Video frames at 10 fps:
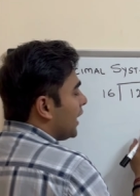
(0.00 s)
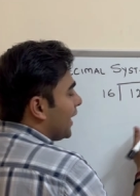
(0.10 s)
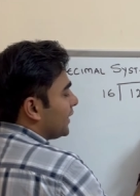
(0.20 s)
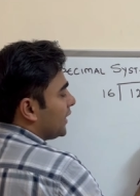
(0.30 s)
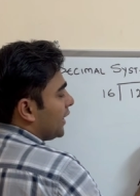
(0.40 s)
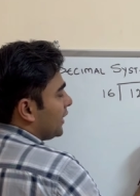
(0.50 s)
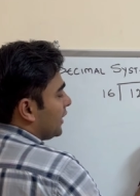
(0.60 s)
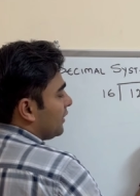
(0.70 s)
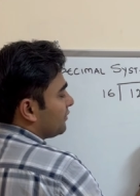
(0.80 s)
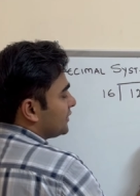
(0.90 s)
and
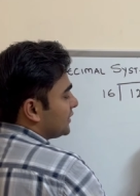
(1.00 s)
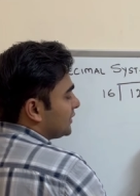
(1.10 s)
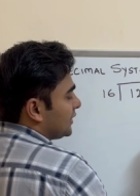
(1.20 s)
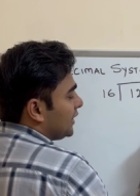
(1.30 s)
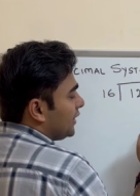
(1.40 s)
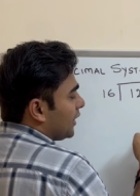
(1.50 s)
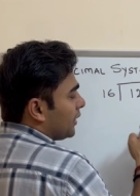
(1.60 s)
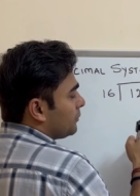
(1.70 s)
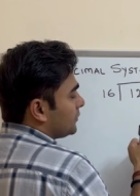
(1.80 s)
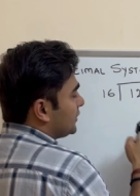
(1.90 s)
then if 3
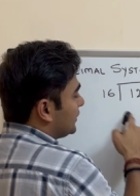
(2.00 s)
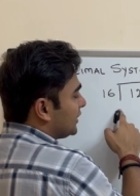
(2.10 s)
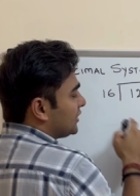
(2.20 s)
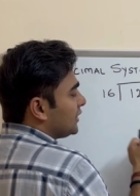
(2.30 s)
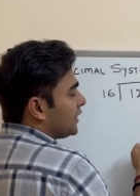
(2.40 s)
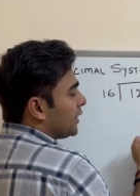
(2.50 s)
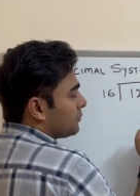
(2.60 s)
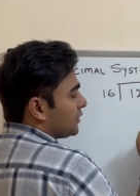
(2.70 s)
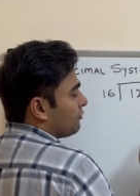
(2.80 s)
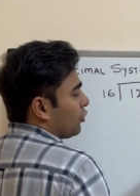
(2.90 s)
times 16 3
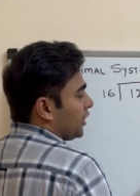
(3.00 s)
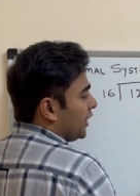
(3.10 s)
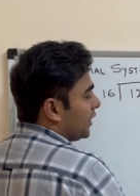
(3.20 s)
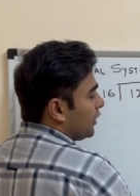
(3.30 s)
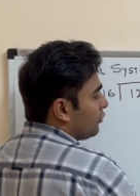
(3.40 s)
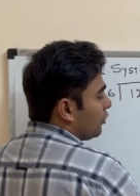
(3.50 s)
times is 48,